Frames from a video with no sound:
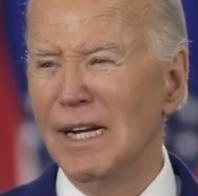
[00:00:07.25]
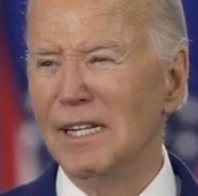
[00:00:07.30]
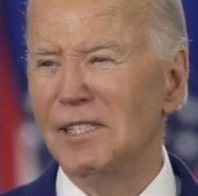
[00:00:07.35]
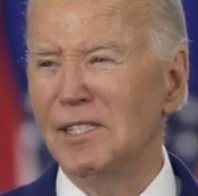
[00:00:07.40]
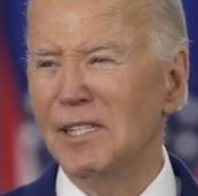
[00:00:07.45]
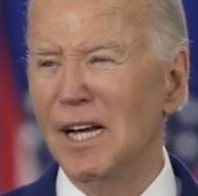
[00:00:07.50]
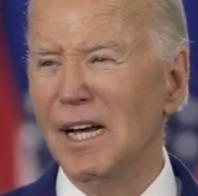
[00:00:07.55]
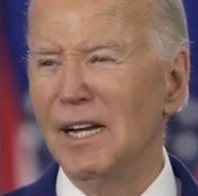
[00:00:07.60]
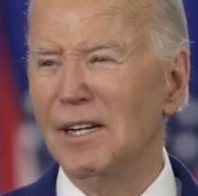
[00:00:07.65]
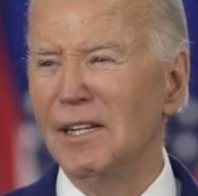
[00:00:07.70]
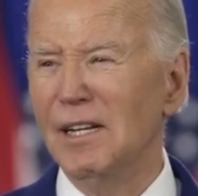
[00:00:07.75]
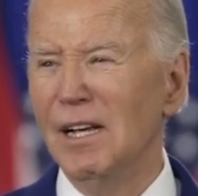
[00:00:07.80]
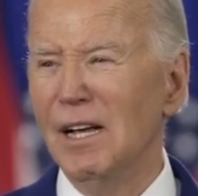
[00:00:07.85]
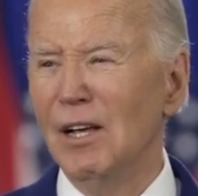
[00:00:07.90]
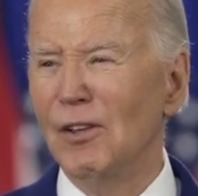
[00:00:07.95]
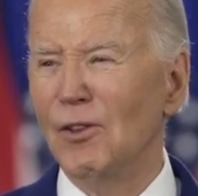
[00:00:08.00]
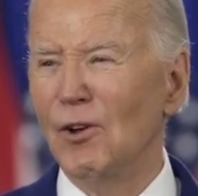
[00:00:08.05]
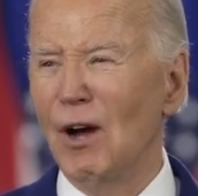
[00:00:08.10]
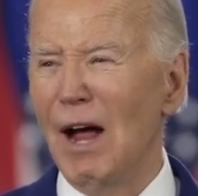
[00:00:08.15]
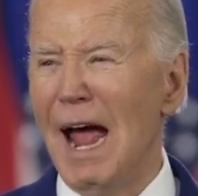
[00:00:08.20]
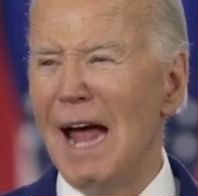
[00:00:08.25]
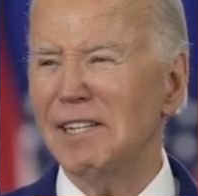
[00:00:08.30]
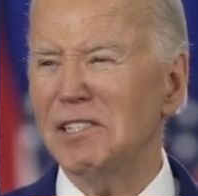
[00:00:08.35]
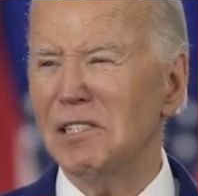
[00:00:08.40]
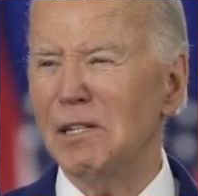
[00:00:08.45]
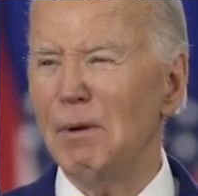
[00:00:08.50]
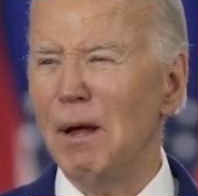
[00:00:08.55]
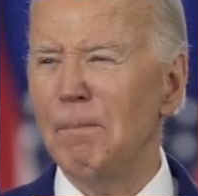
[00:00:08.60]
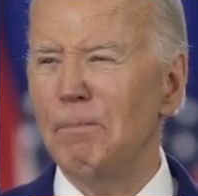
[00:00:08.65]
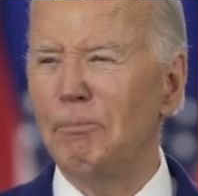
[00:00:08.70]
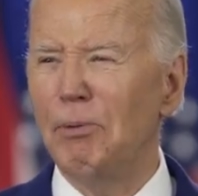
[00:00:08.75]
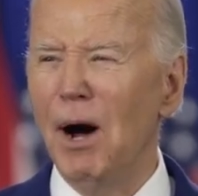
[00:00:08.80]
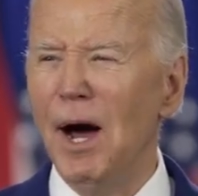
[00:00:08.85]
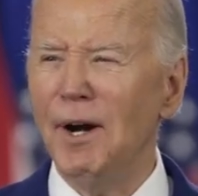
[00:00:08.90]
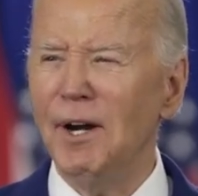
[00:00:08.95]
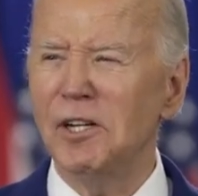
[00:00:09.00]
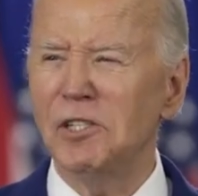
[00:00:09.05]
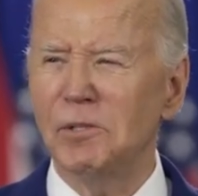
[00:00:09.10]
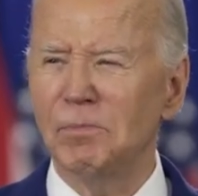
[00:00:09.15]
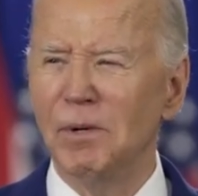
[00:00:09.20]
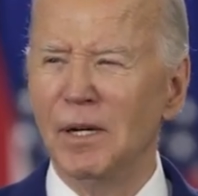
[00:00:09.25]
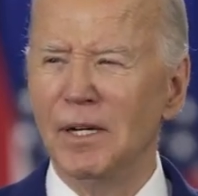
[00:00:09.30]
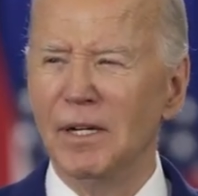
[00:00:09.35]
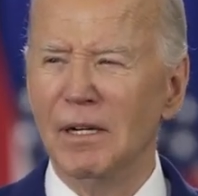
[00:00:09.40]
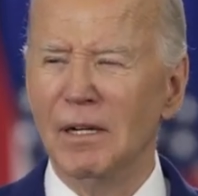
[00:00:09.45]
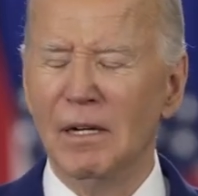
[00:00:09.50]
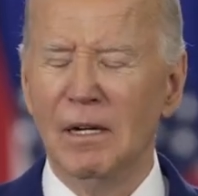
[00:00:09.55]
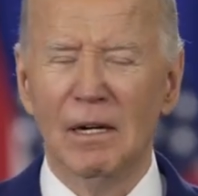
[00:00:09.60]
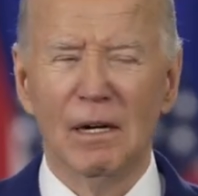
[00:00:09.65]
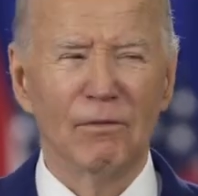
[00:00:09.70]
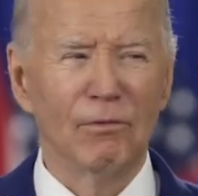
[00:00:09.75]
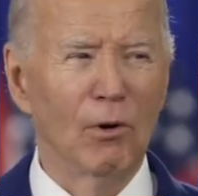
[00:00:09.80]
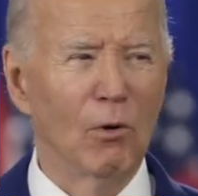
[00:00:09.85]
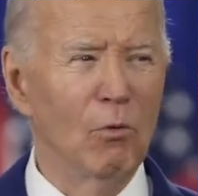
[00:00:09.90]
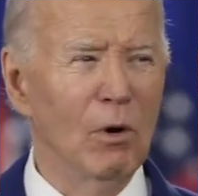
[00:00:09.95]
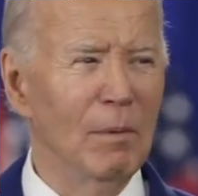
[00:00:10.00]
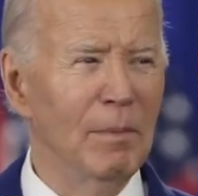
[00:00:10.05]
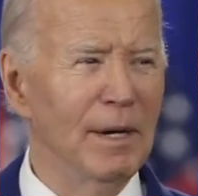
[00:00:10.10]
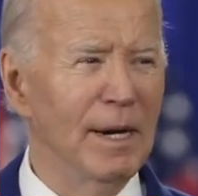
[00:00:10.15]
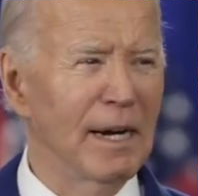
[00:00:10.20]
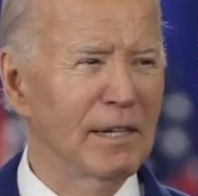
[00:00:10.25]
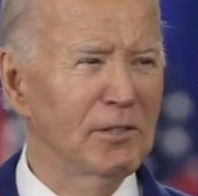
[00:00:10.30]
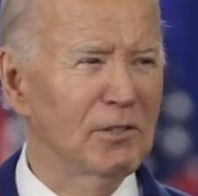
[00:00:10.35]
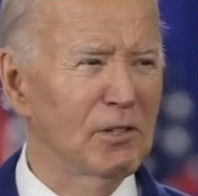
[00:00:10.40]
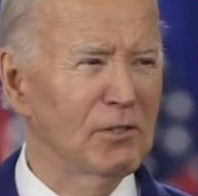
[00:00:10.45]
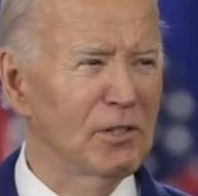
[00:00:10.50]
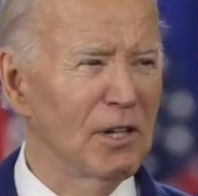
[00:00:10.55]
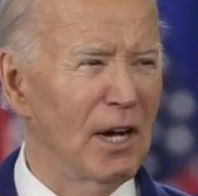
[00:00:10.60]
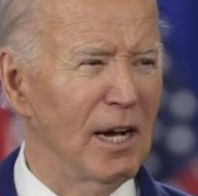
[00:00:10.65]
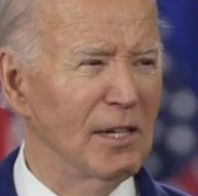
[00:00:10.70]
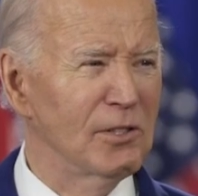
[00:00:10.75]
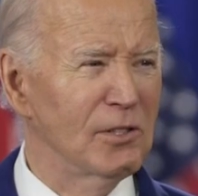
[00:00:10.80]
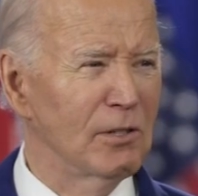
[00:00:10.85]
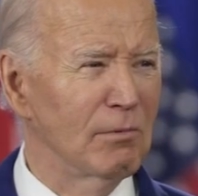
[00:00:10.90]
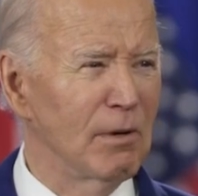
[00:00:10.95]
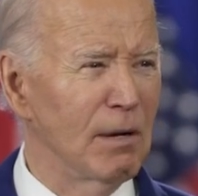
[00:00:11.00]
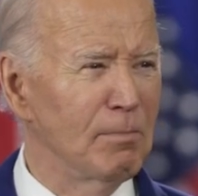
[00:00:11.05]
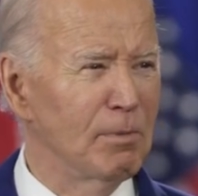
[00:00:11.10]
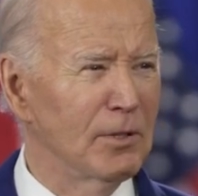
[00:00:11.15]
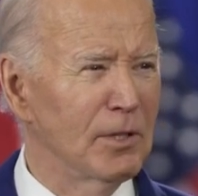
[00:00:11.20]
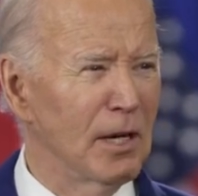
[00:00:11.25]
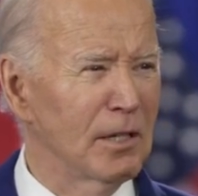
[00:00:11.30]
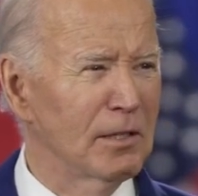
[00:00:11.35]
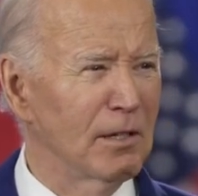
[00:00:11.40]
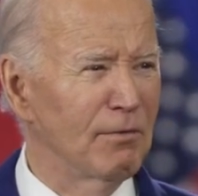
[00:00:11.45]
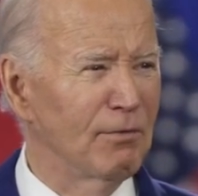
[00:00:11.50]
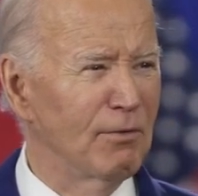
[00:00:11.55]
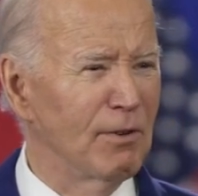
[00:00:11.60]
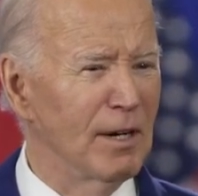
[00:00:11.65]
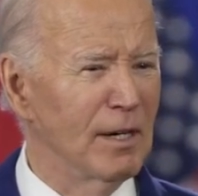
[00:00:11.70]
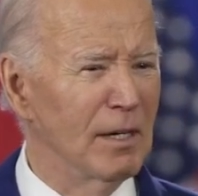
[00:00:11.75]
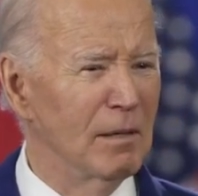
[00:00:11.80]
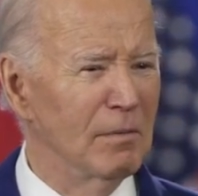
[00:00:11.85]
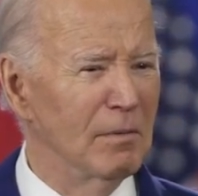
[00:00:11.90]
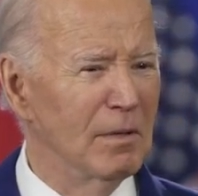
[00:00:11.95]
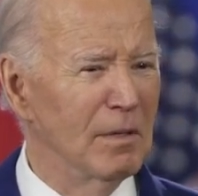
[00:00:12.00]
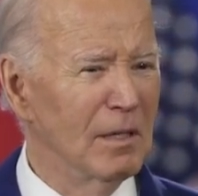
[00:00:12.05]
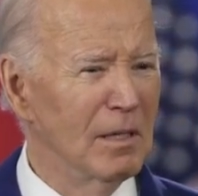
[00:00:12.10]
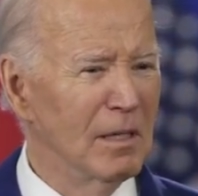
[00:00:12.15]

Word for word: He said there has to be punishment for women exercising their reproductive freedom.